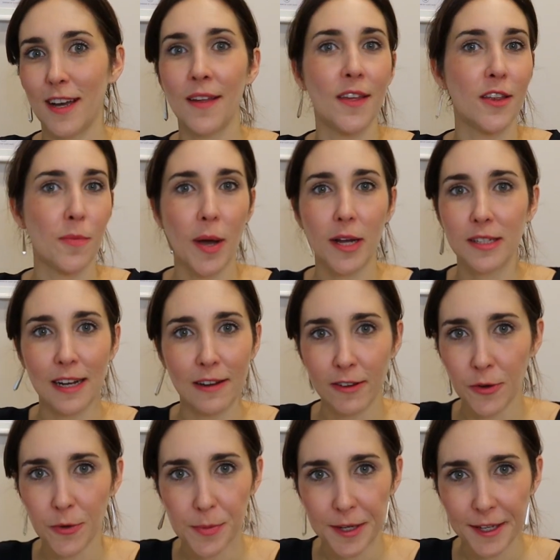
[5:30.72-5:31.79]
And then you're back to
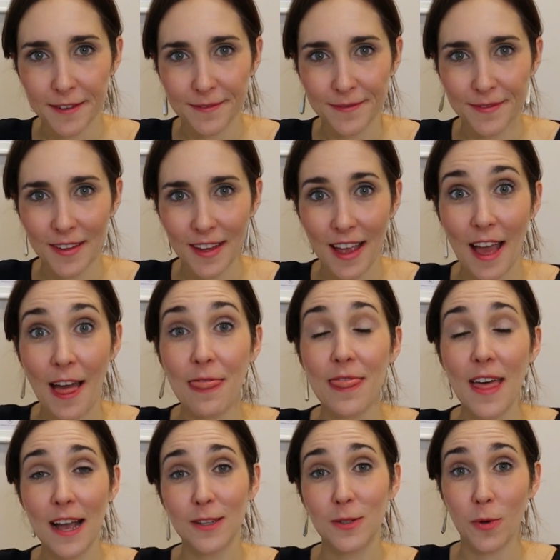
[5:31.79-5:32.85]
living normally.
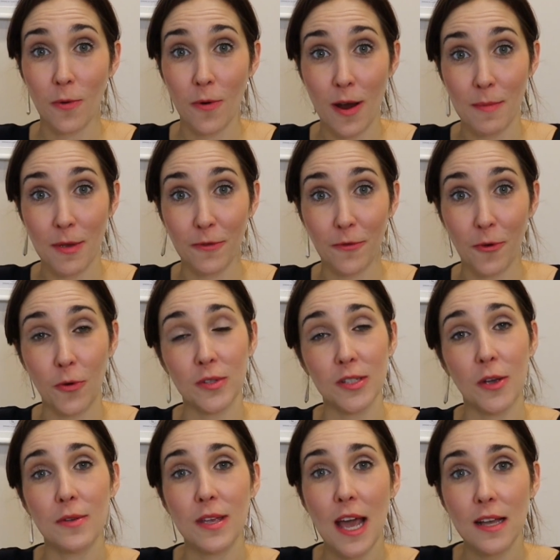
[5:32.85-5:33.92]
That's what we're aiming for.
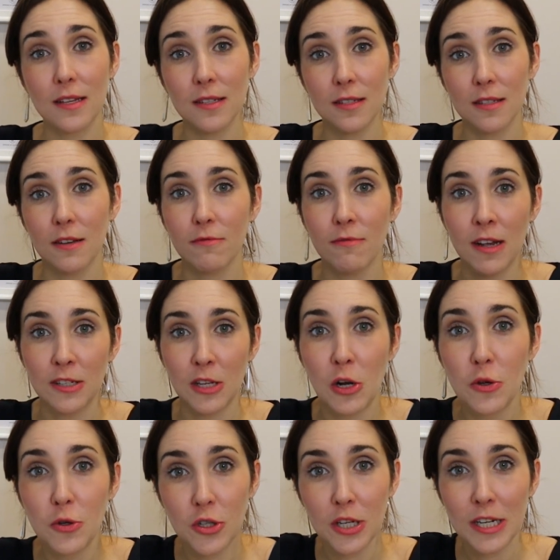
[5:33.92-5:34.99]
So yes,
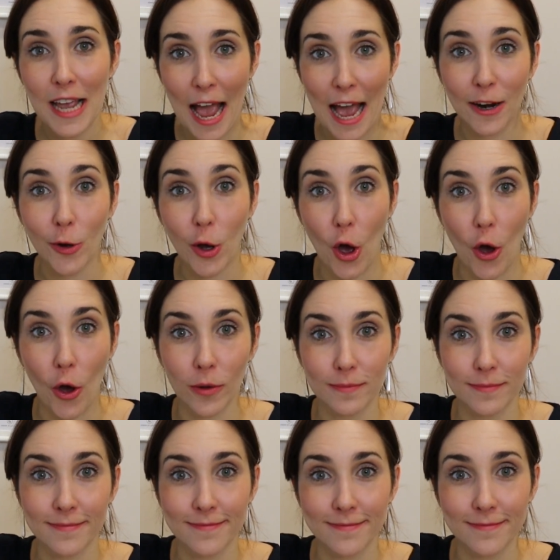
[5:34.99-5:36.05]
resolution can
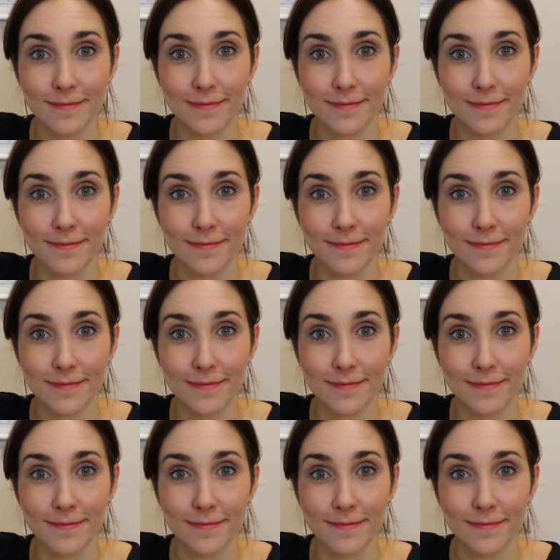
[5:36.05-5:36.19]
occur.